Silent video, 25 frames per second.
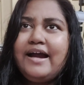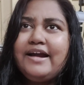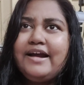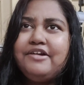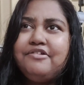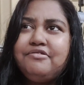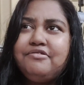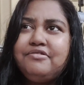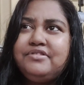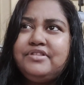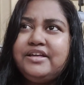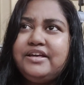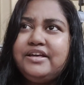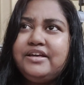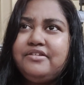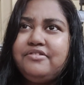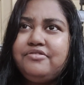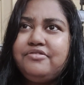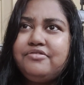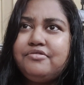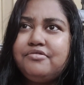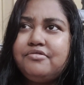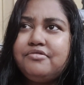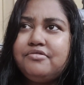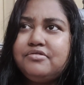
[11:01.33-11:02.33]
I don't think
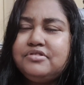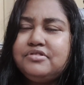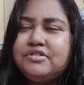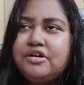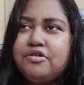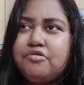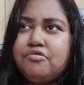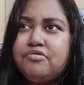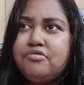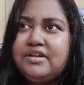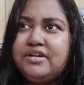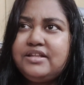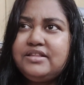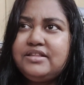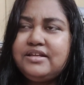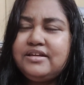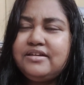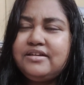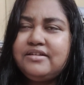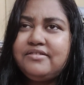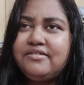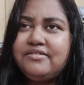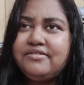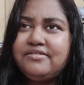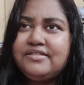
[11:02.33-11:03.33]
so. The only thing
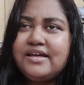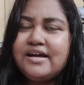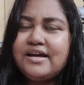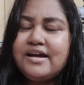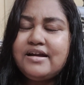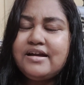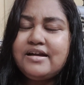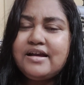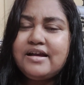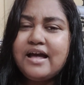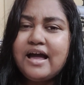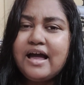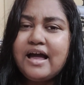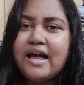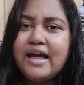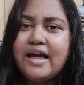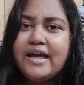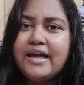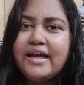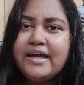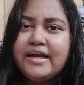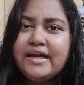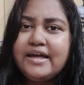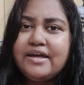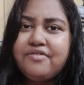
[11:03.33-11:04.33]
is that
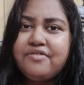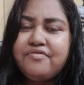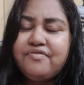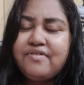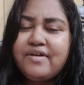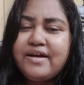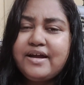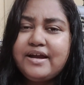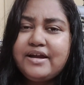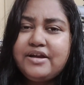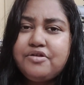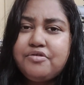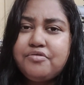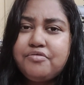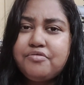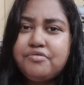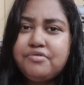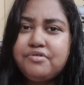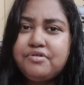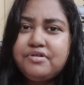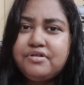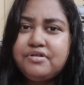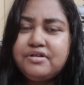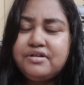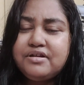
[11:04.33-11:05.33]
if I
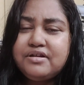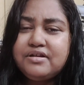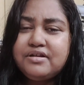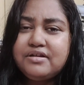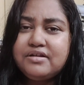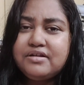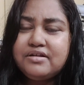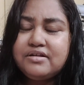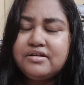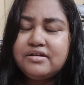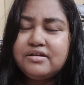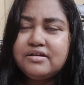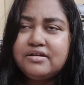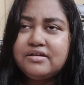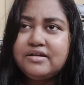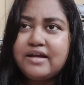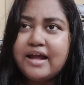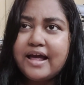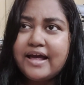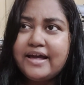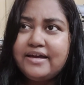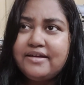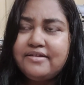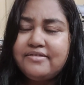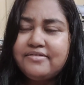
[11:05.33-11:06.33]
don't
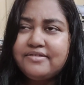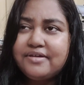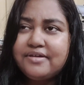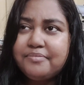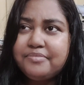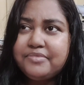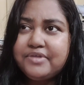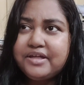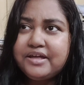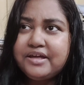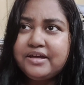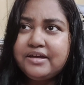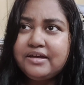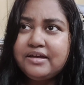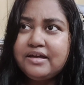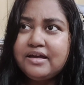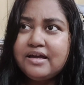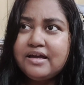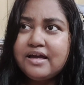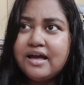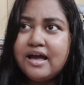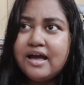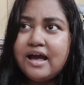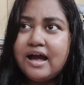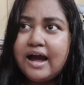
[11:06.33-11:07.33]
like something,
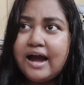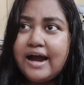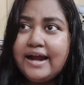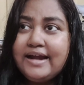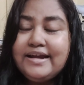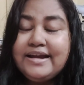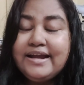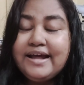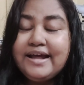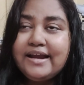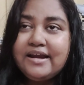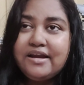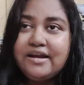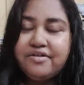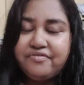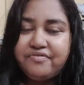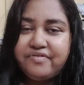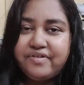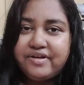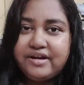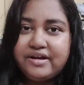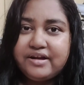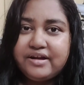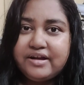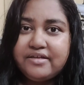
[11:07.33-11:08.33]
I DNF
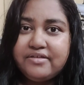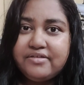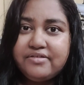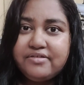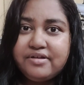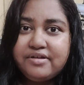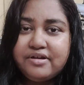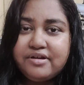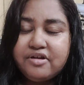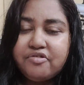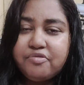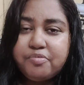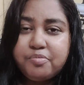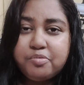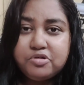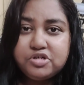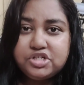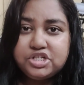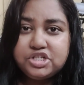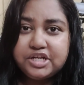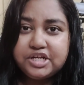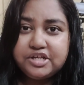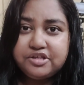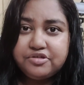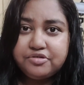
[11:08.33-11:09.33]
it instead of
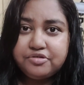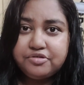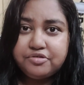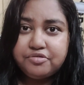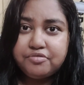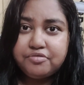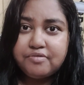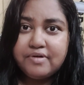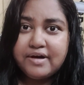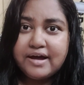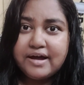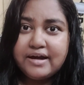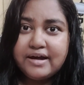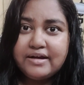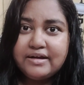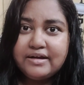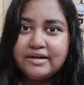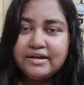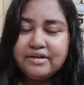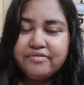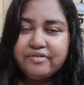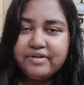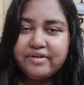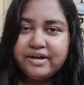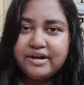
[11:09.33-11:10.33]
pushing through and
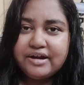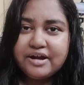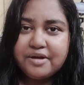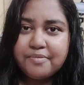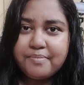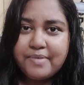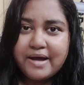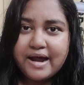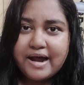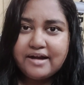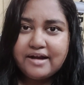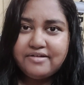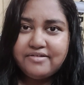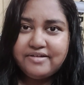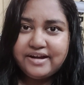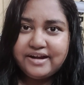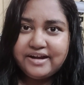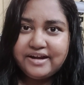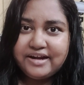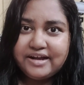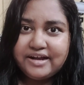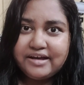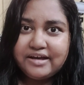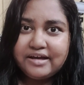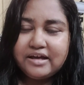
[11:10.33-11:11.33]
giving it a bad
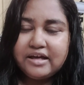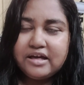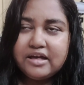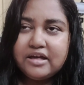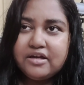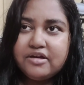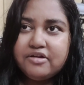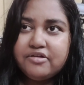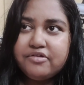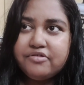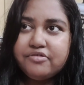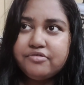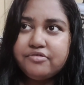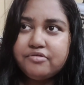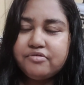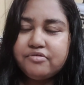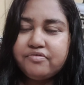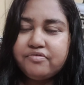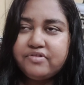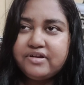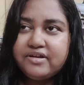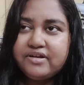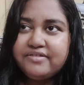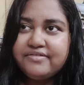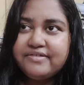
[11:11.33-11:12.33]
rating. So
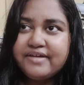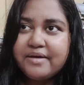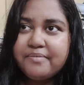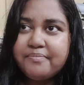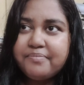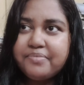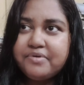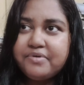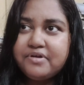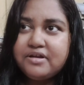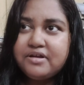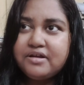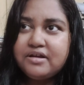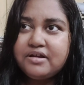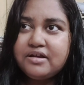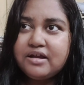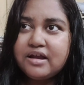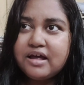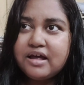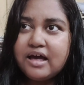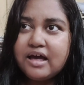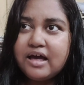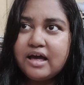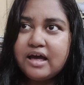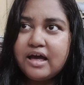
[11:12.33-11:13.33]
for example,
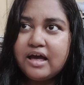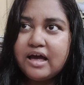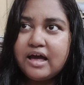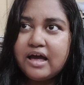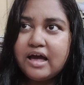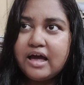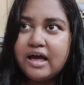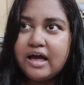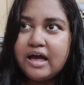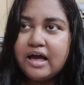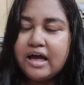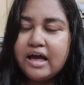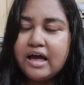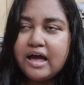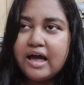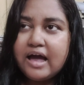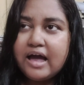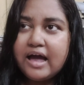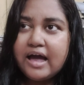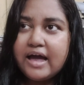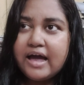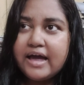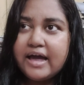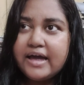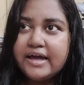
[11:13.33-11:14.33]

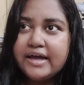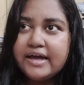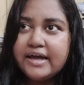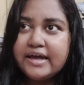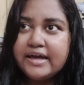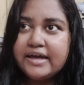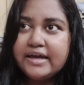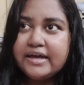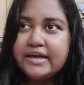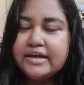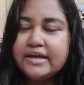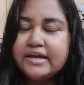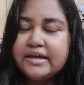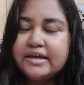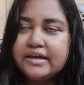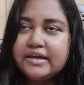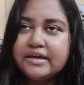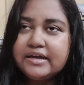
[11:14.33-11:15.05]
I